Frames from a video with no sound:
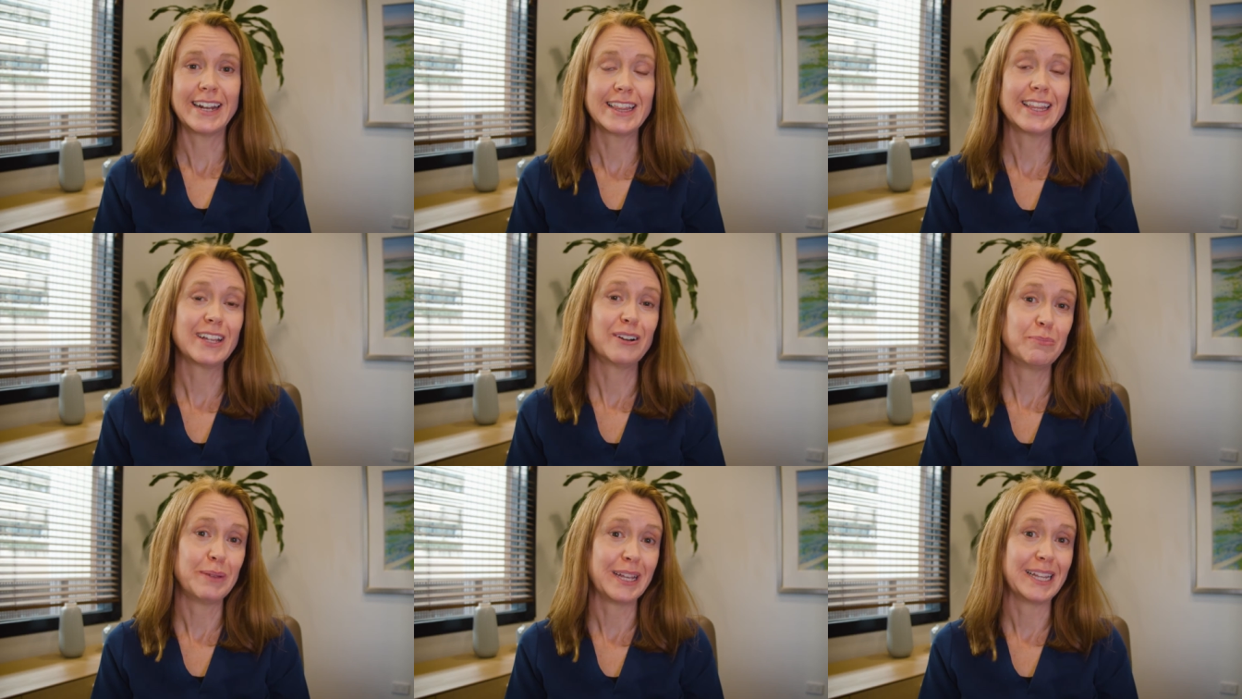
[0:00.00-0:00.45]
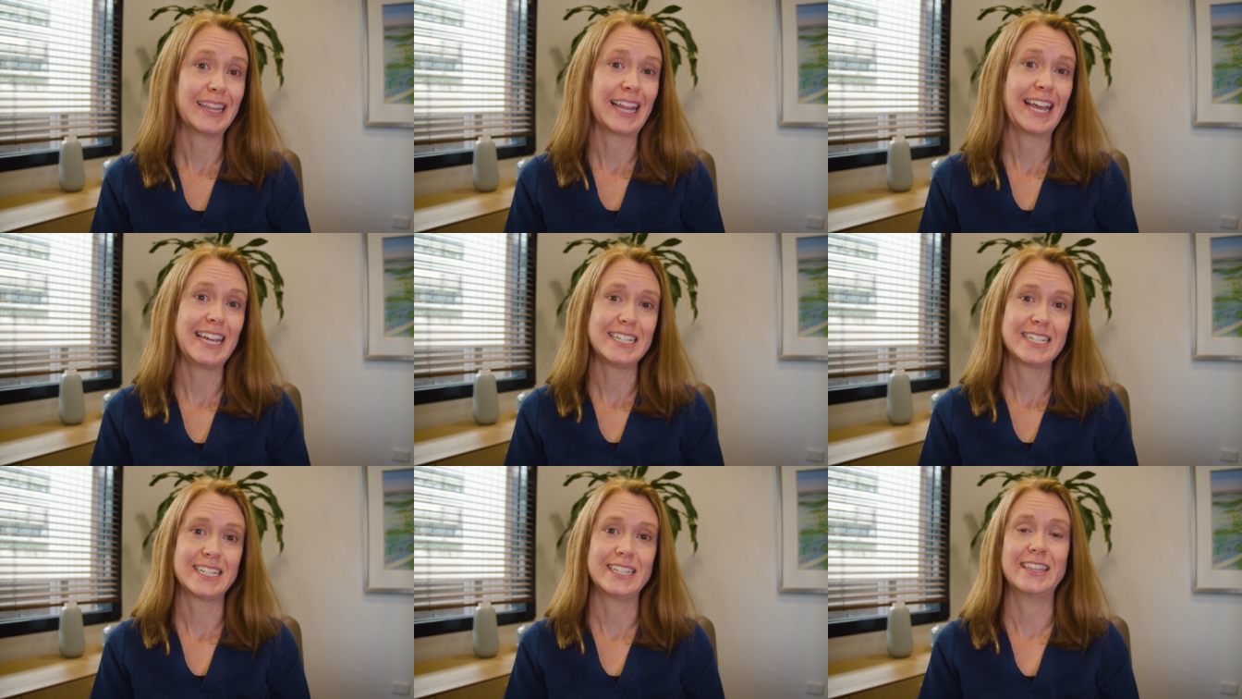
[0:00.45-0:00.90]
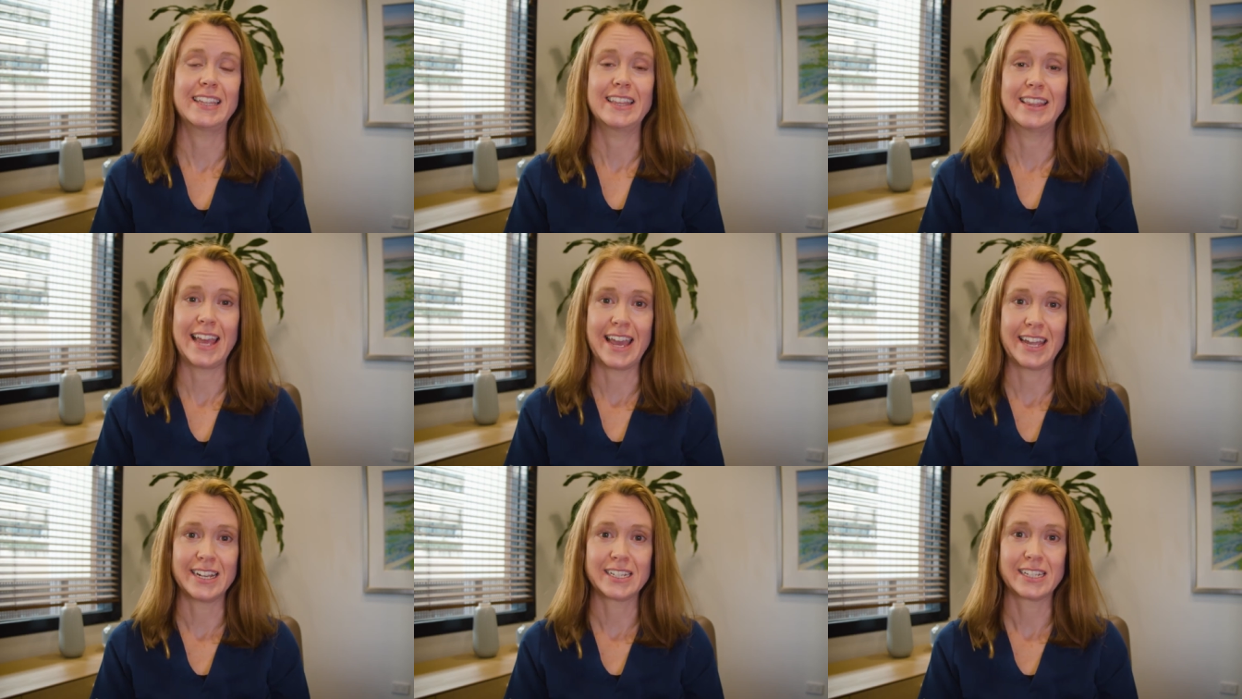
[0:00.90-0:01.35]
a little bit later than
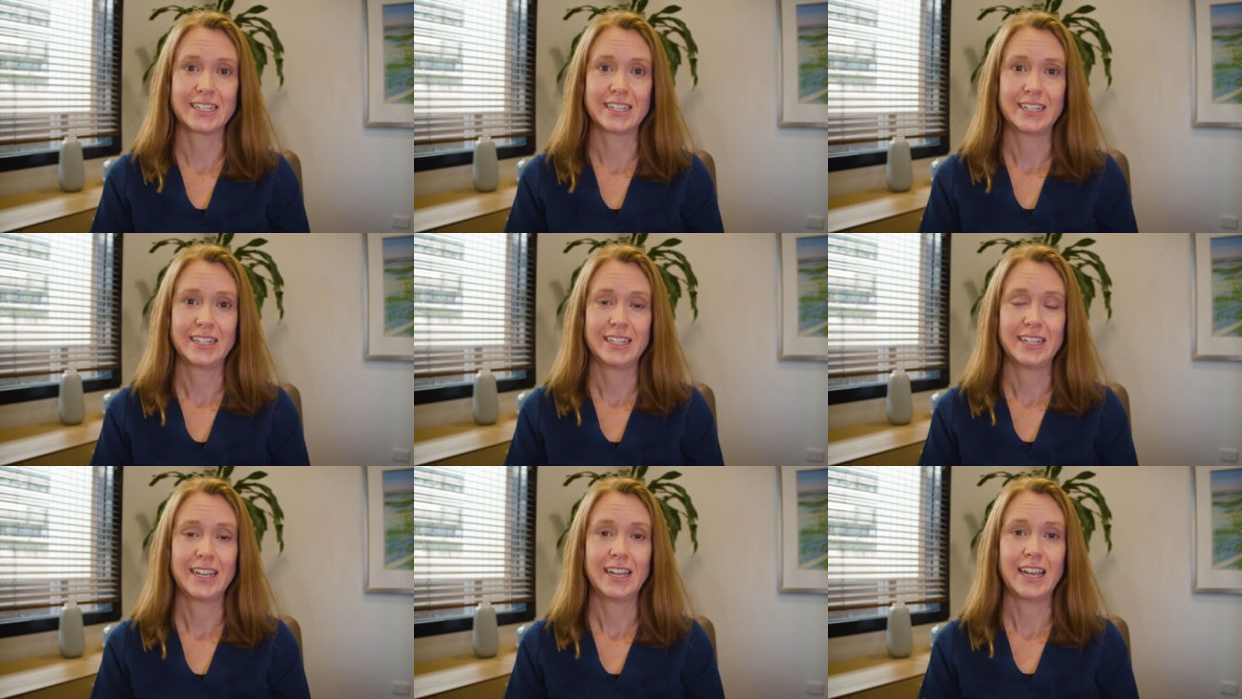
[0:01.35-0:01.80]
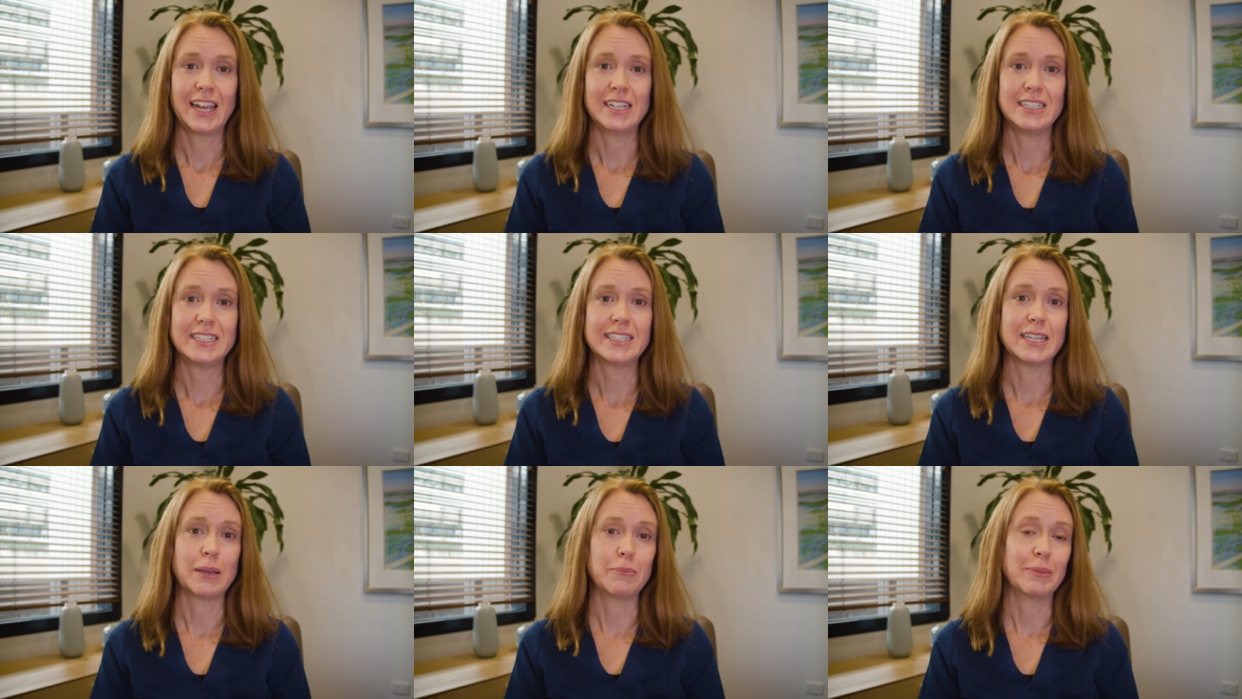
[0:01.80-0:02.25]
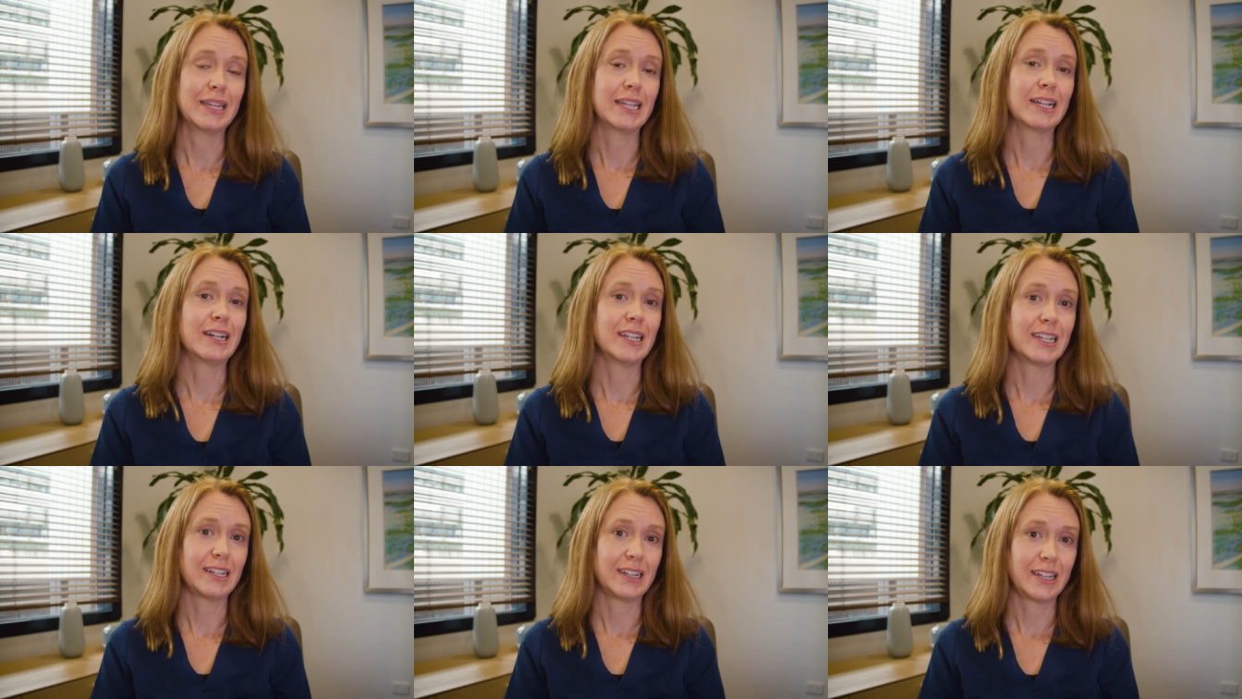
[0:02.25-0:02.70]
that, and some a
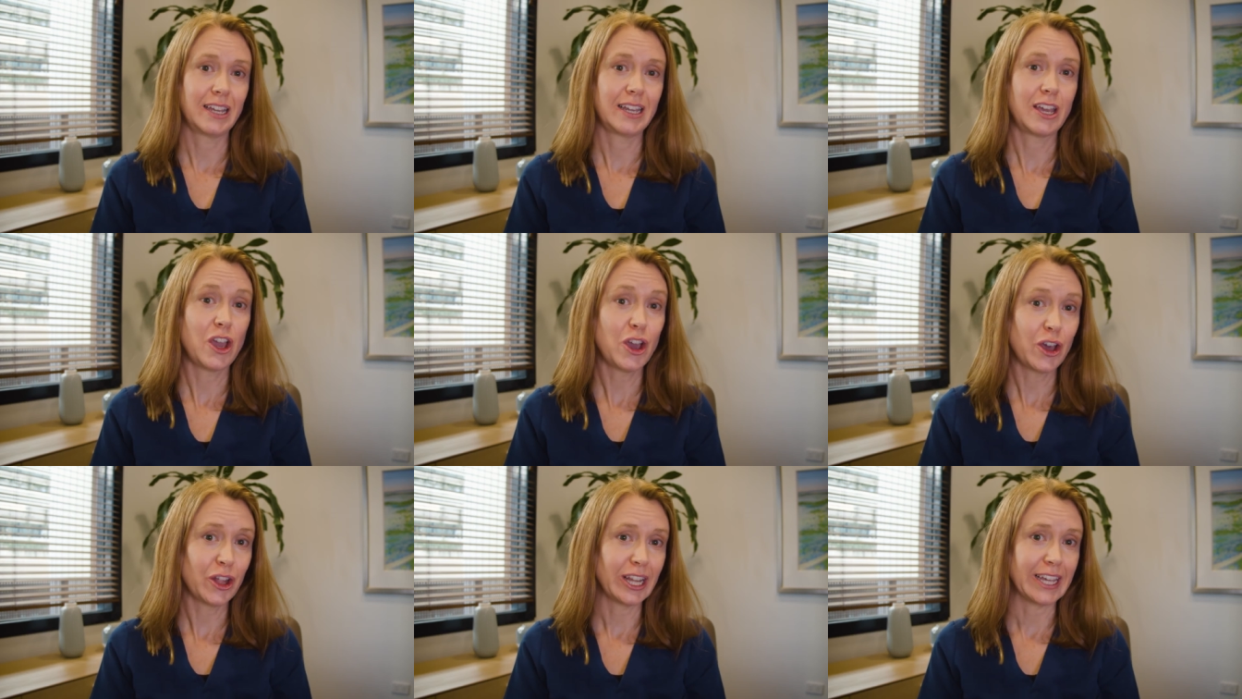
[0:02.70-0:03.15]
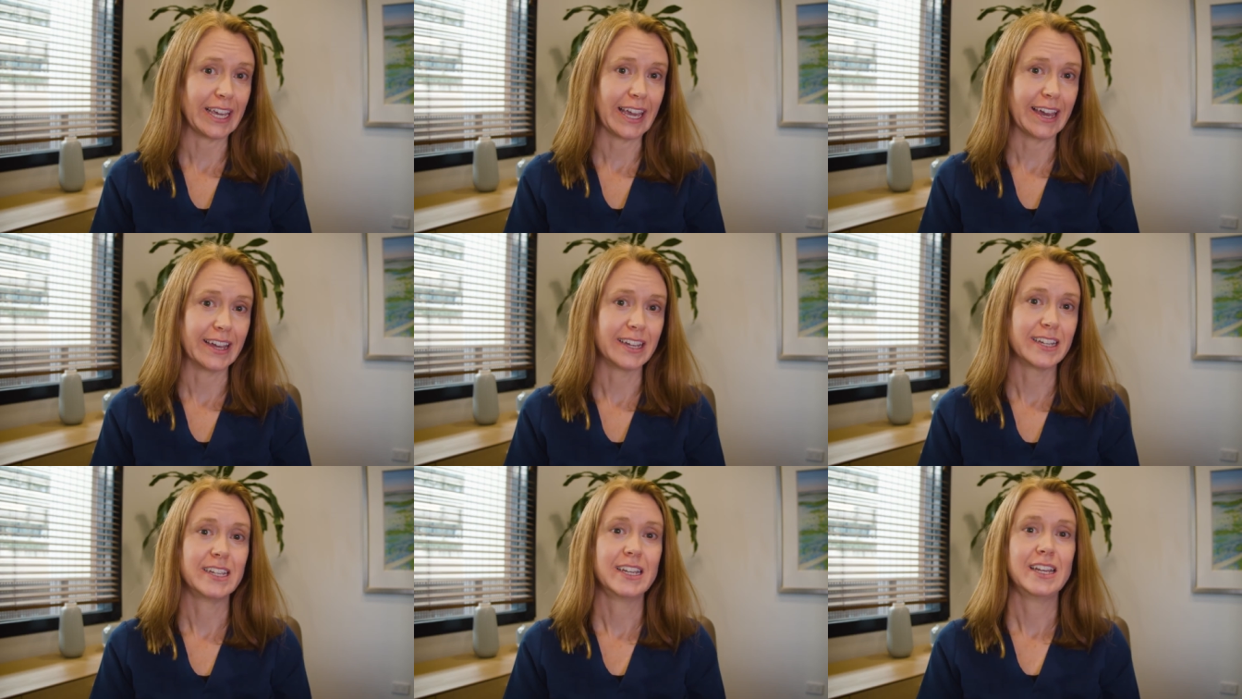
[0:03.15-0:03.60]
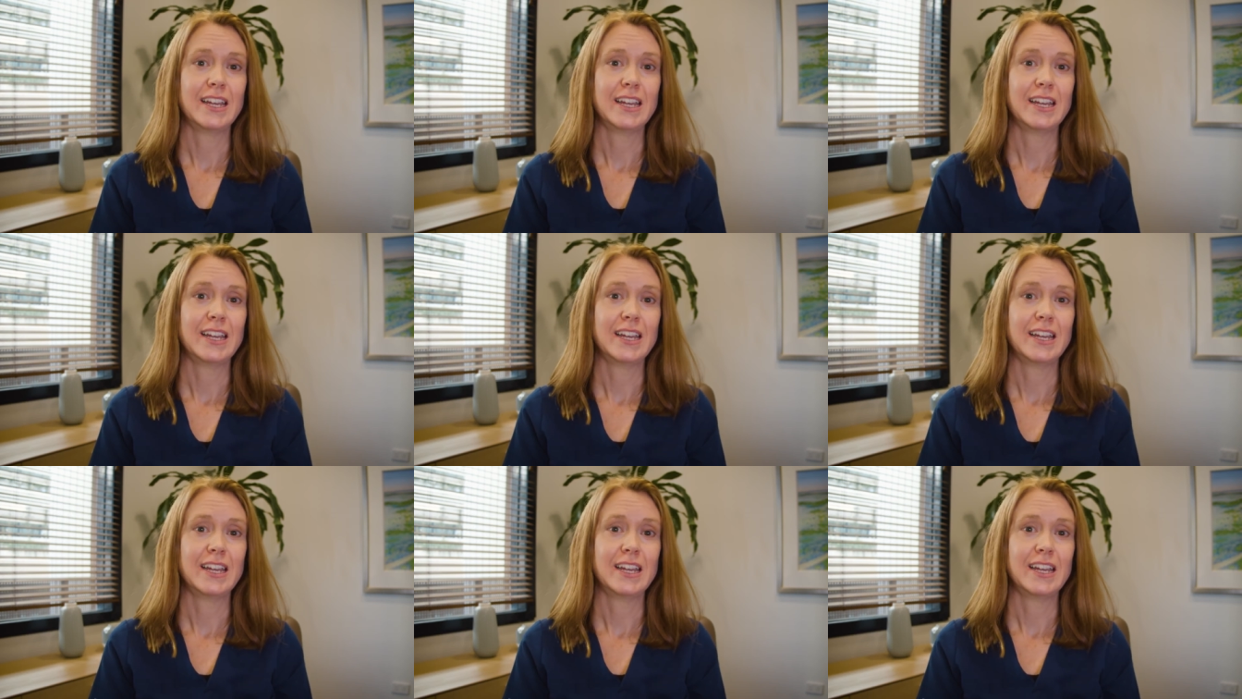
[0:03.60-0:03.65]
little earlier.